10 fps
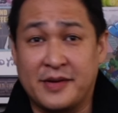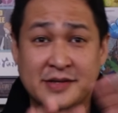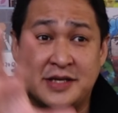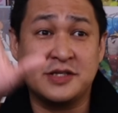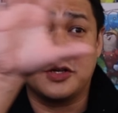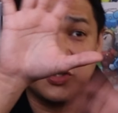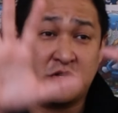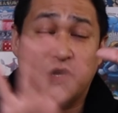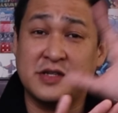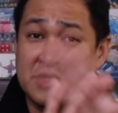because he's
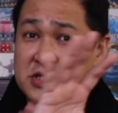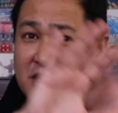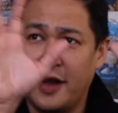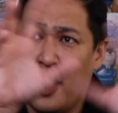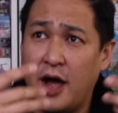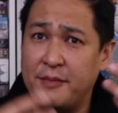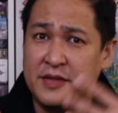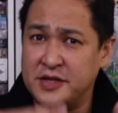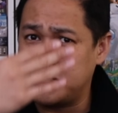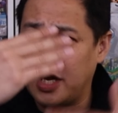constructing this giant Ottoman,
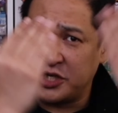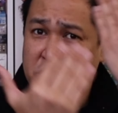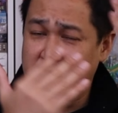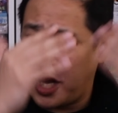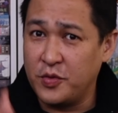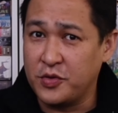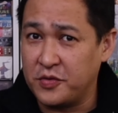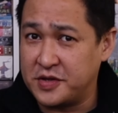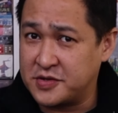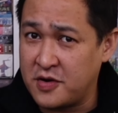this giant shape with all
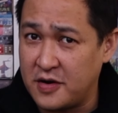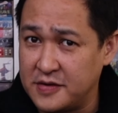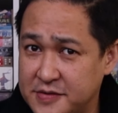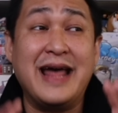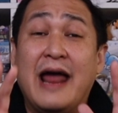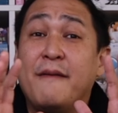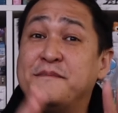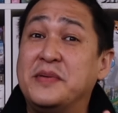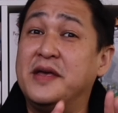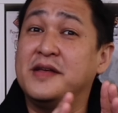these cards. That
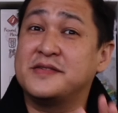being